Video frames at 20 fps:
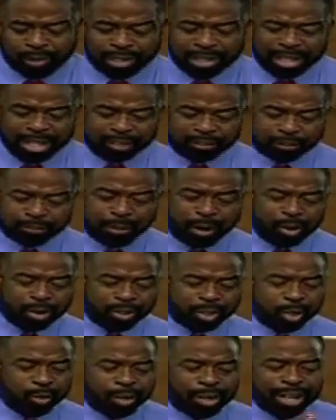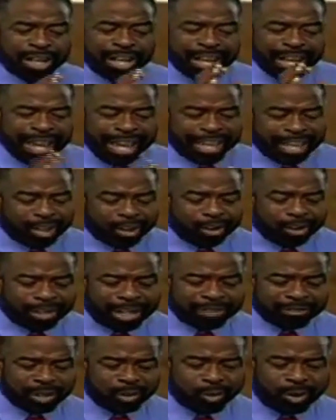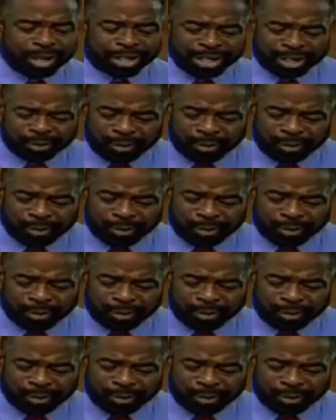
When he spoke, you were hanging on every word.